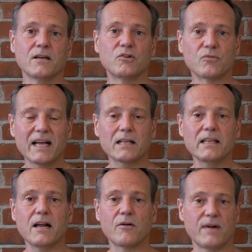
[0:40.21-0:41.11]

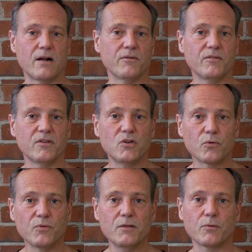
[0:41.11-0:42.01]
directly around the
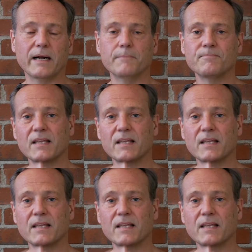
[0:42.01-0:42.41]
urethra.